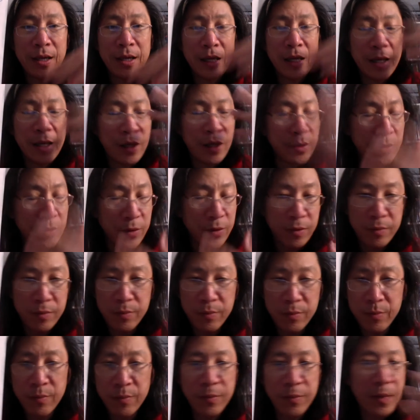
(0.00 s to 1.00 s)
Other
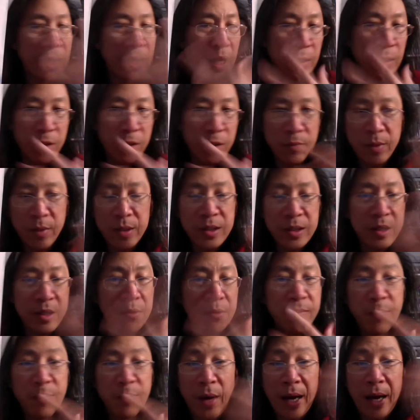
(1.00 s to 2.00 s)
elements
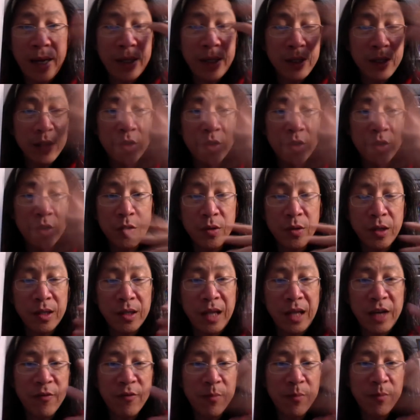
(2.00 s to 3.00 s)
combine to do the
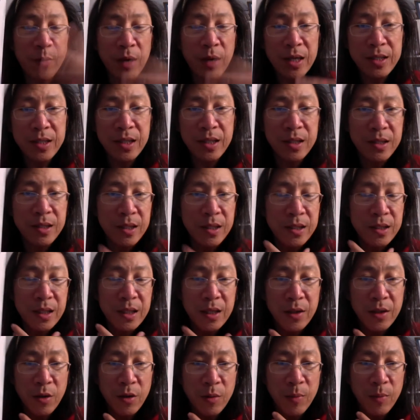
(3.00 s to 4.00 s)
life processes
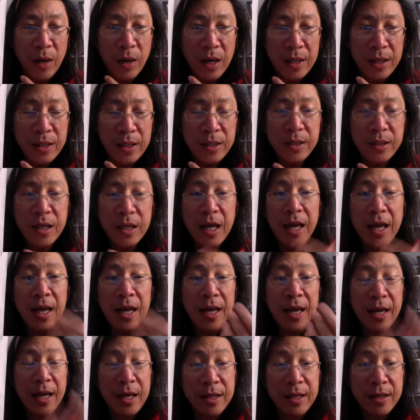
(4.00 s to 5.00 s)
in our bodies.
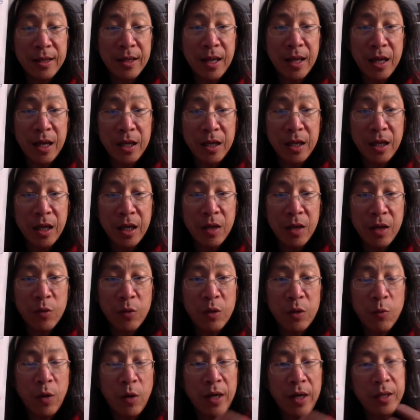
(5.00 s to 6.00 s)
And then we
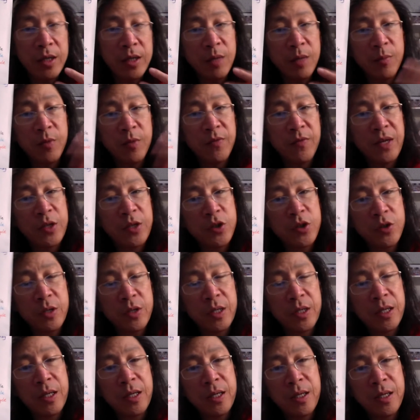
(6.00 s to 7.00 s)
wind up
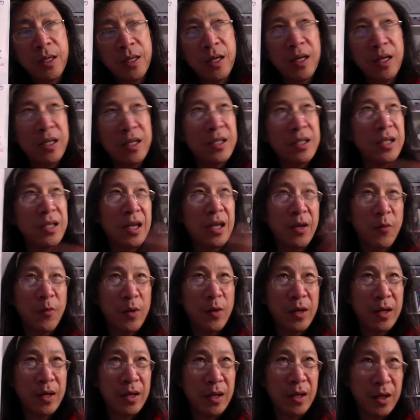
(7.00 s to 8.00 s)
eventually, say
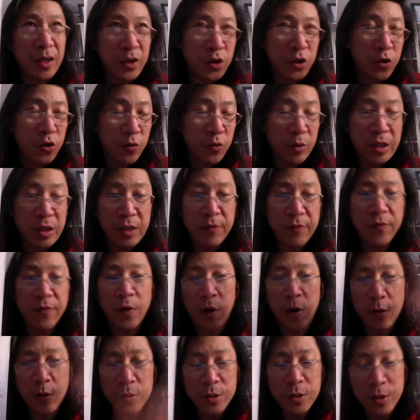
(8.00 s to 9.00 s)
when a tree
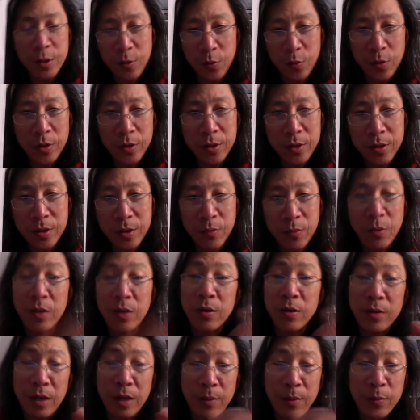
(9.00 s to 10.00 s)
falls in the woods,
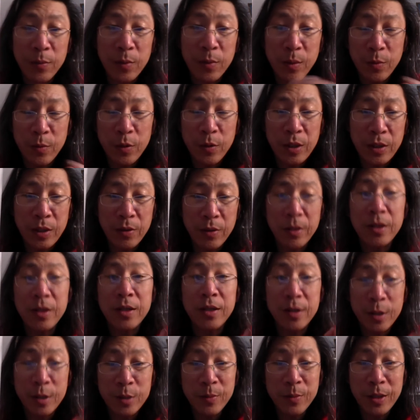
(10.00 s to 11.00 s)
whether or not people hear it, it
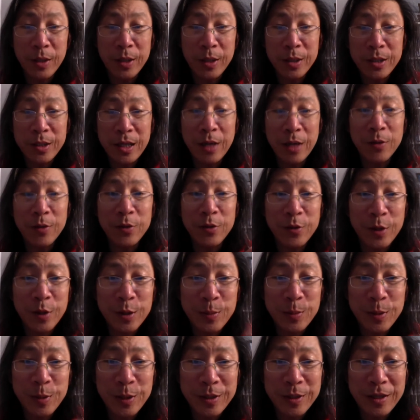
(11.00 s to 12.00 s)
does make a sound.
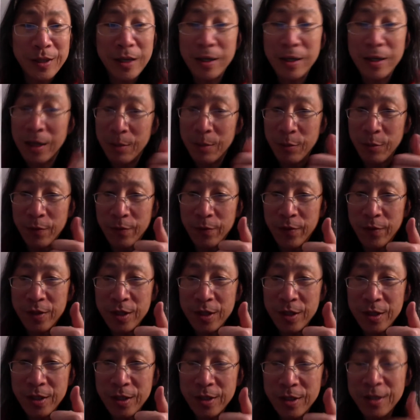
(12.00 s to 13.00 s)
Trust me on that. I'm a
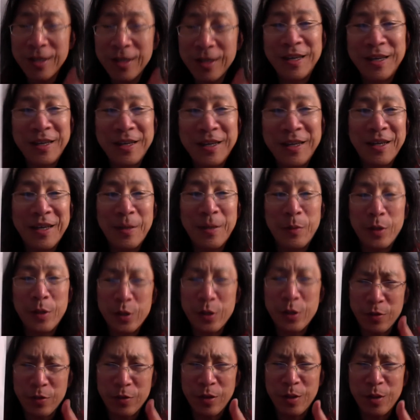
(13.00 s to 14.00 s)
physicist. I'm an
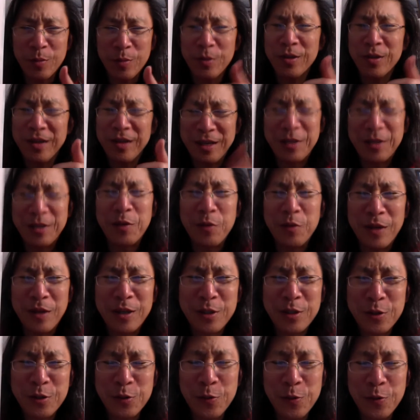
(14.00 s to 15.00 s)
astronomer. I know
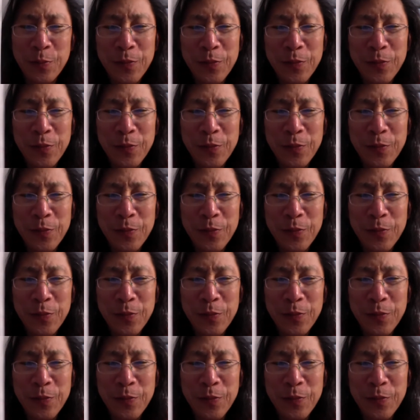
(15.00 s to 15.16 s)
that's true.